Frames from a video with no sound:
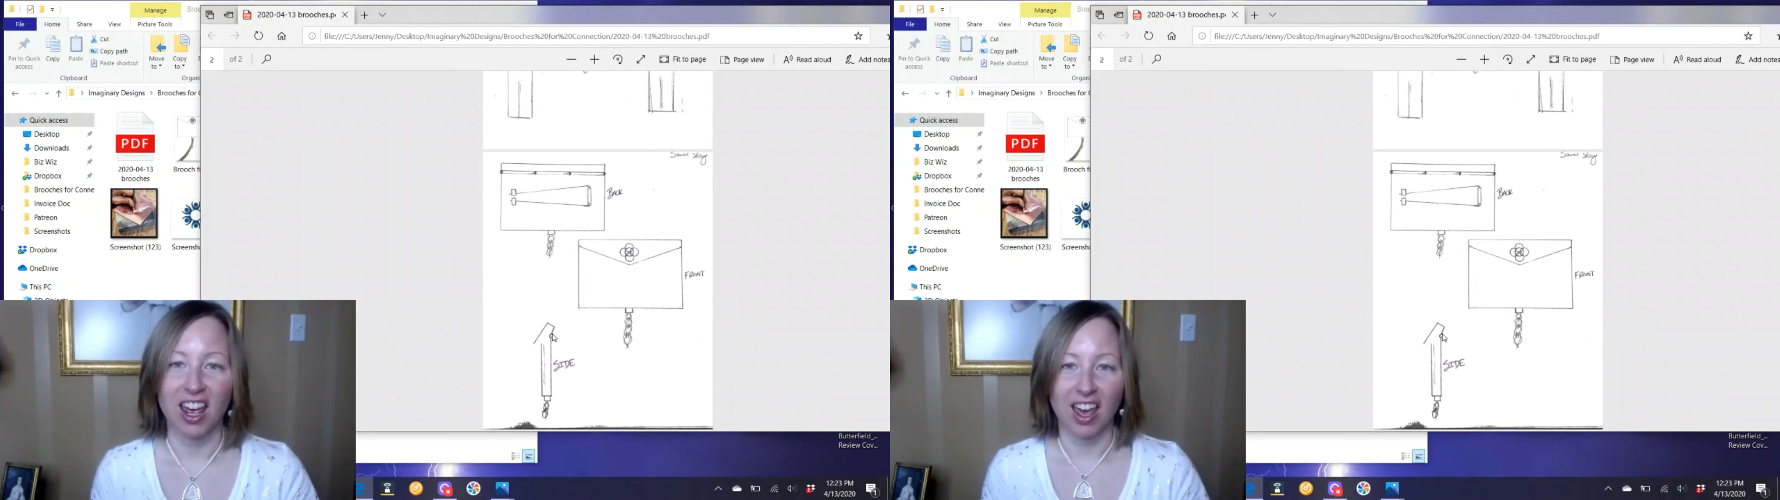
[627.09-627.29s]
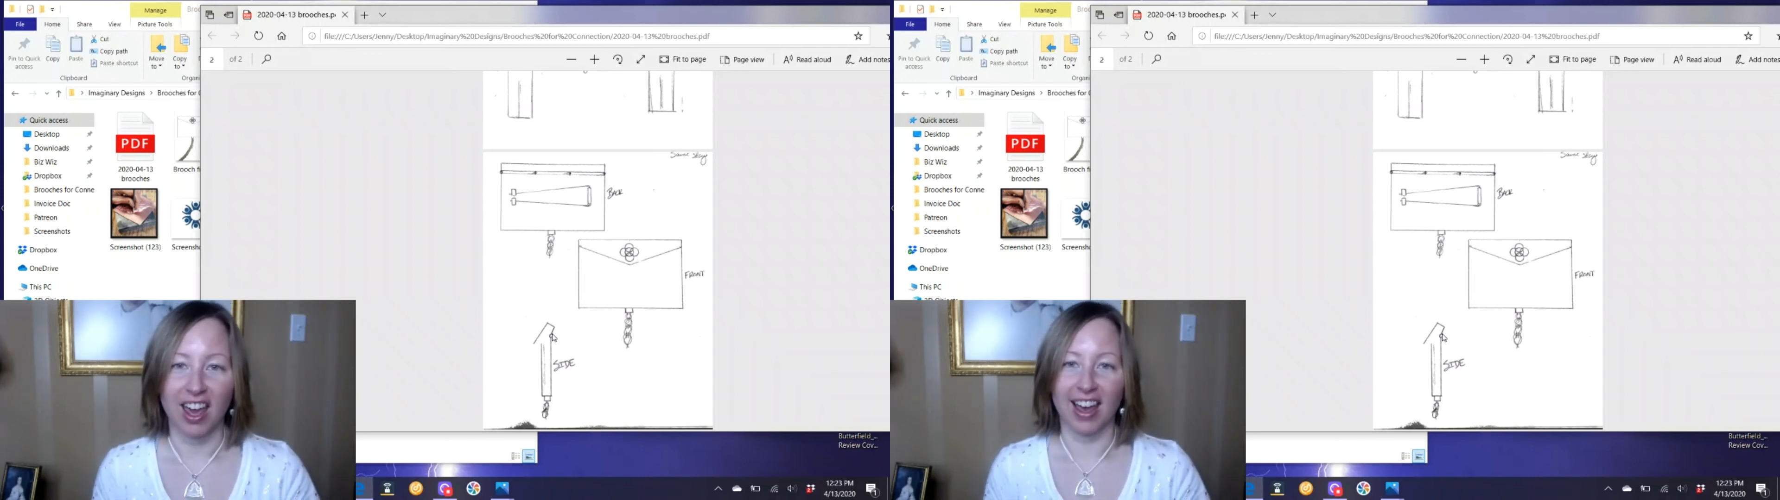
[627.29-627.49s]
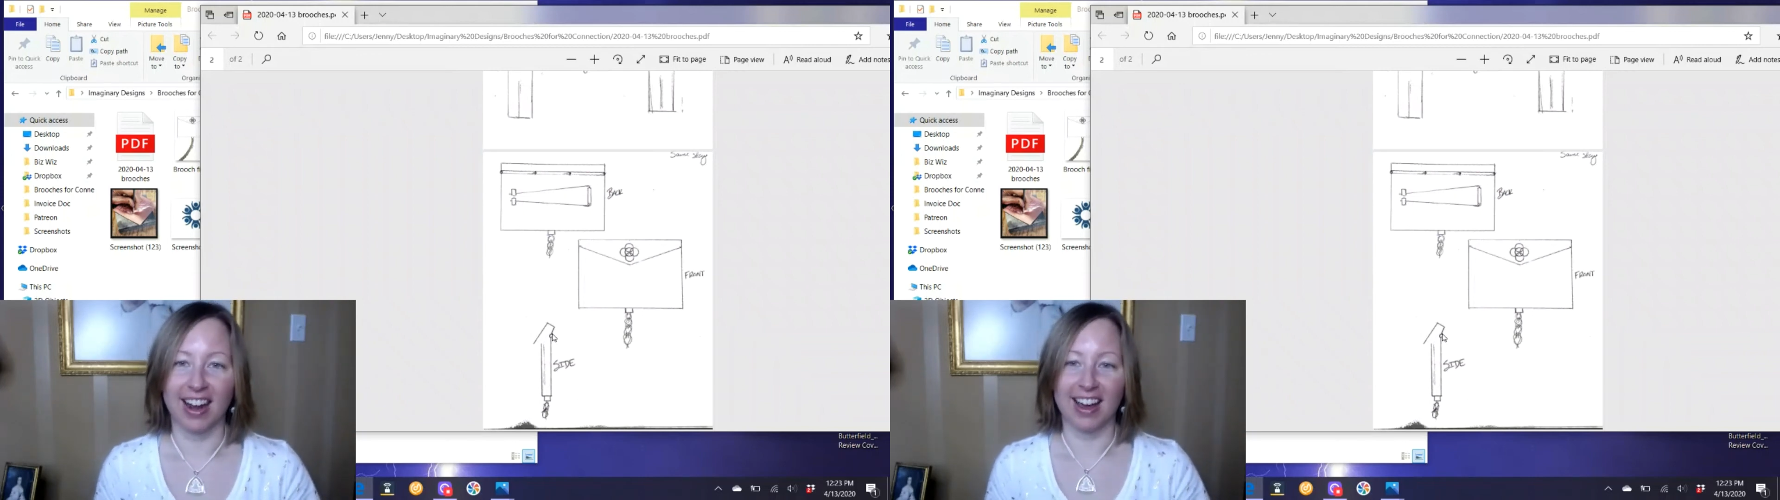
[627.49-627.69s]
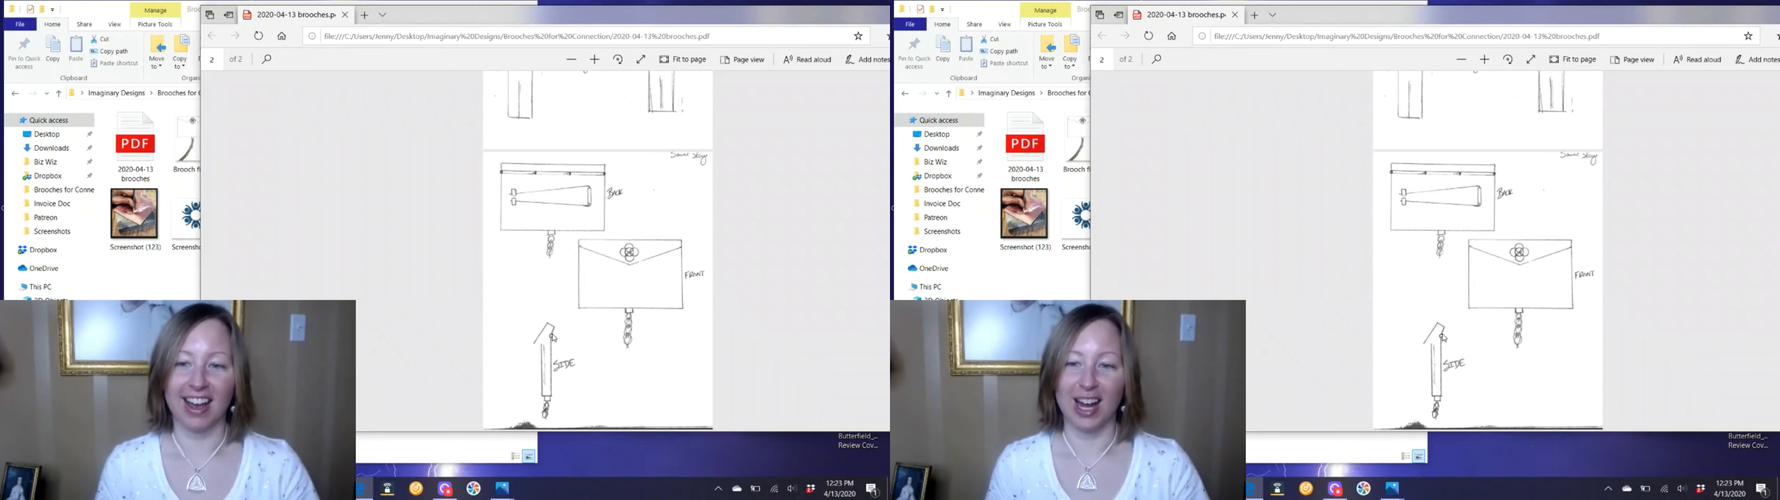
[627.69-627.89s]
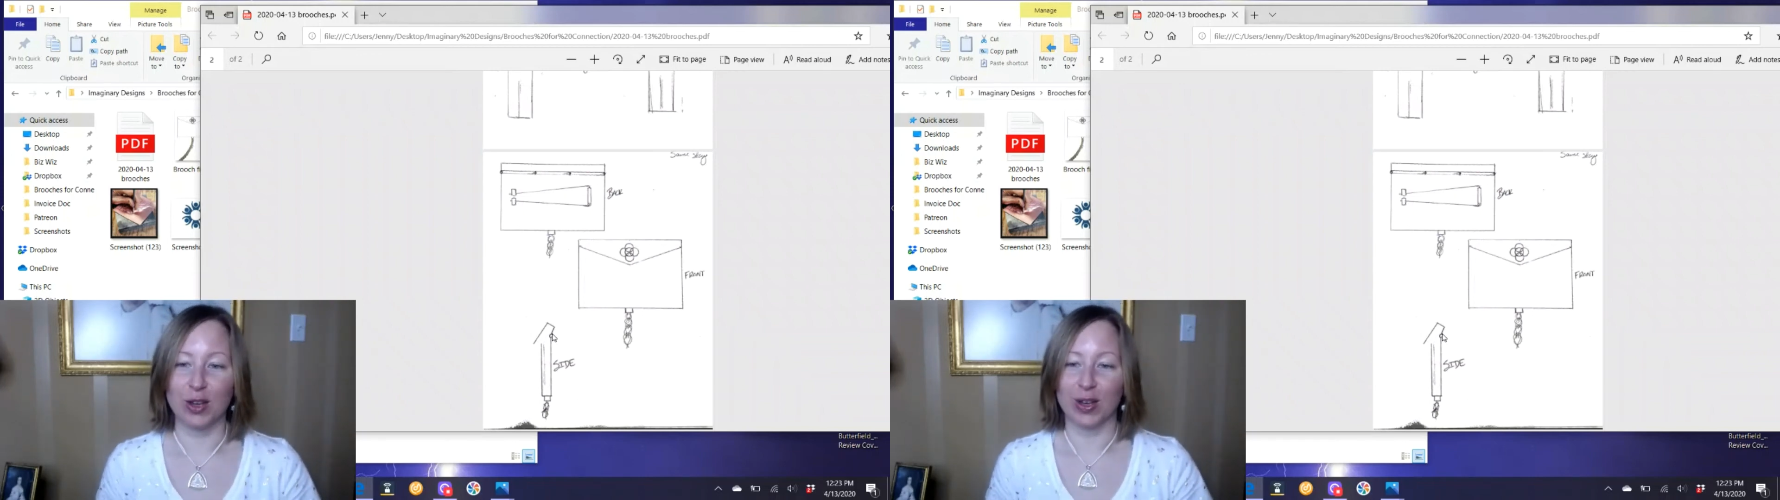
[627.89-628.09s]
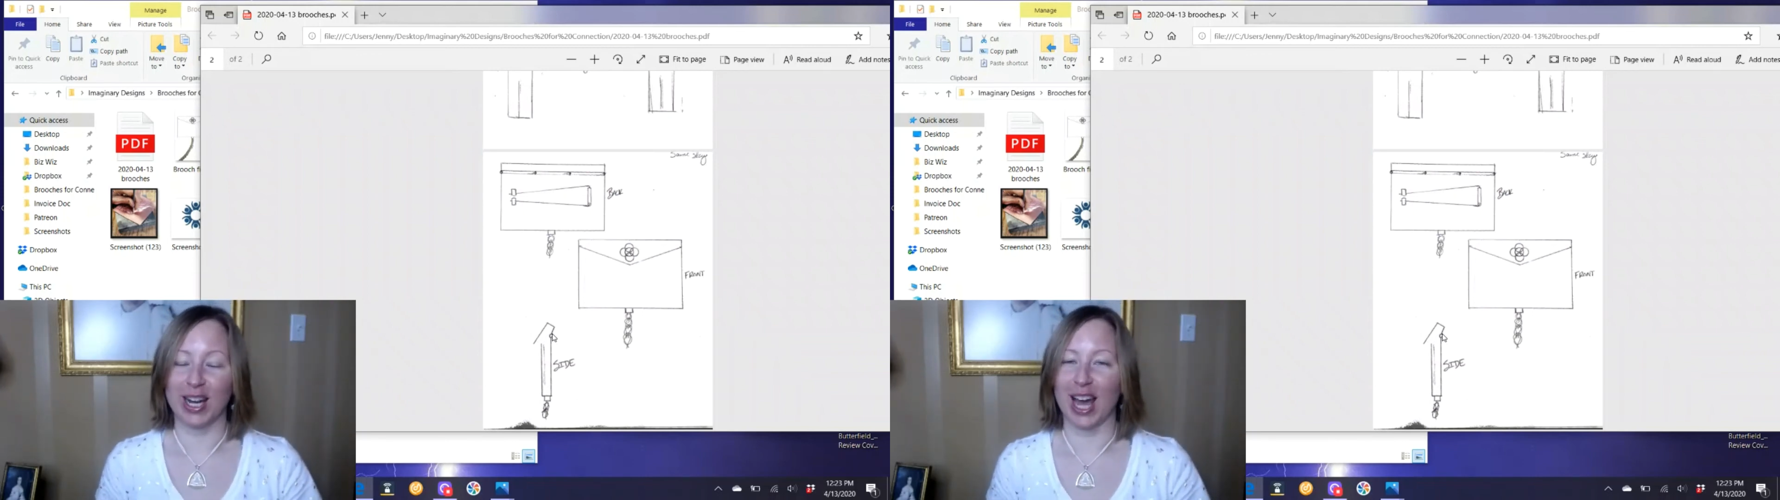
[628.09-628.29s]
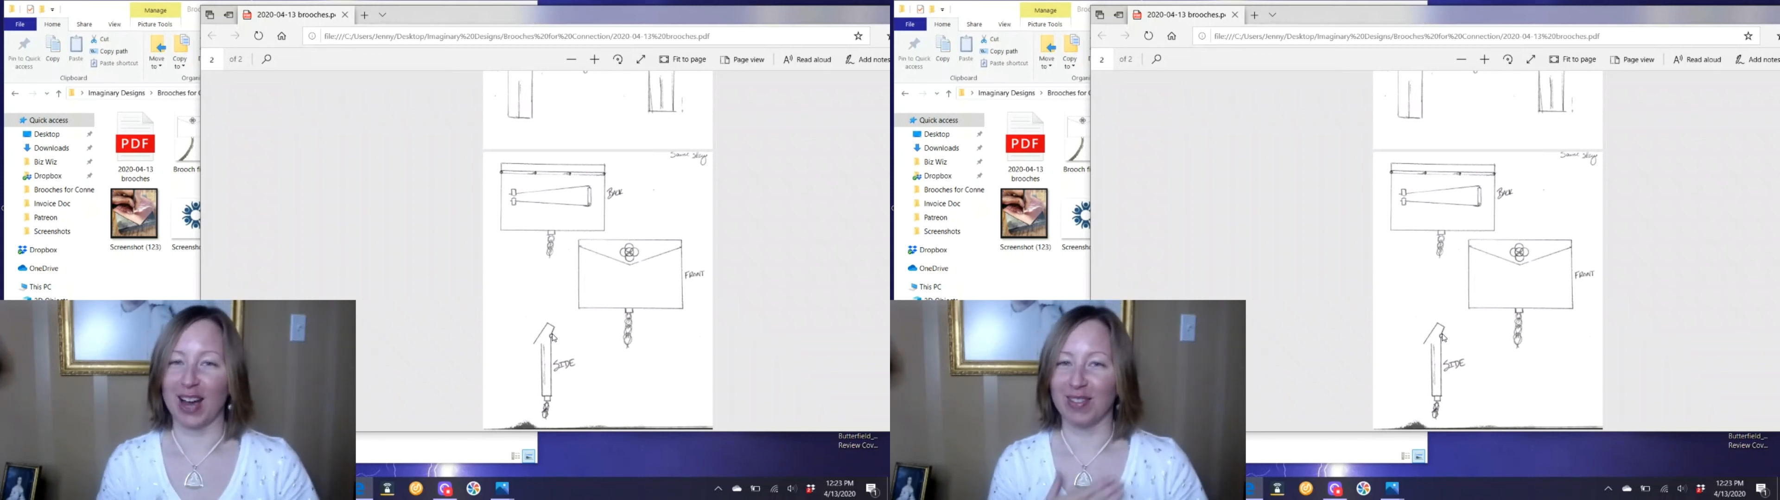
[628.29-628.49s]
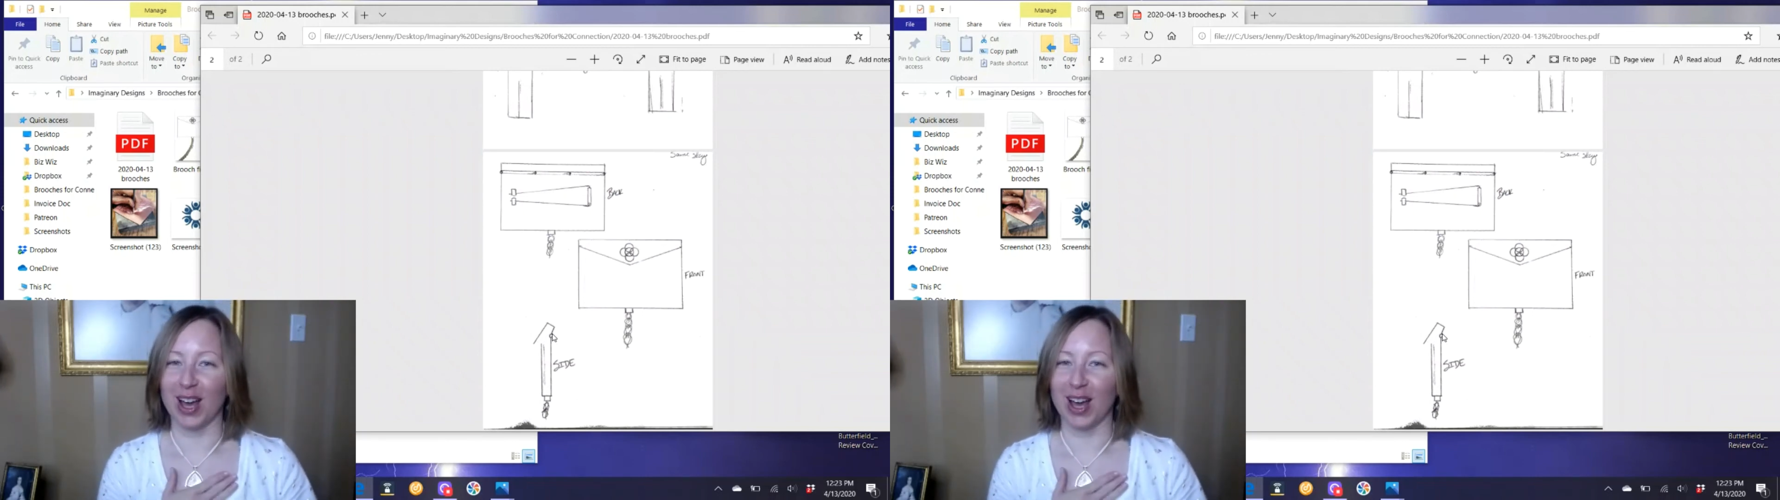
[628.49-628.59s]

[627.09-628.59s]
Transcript: and you can have that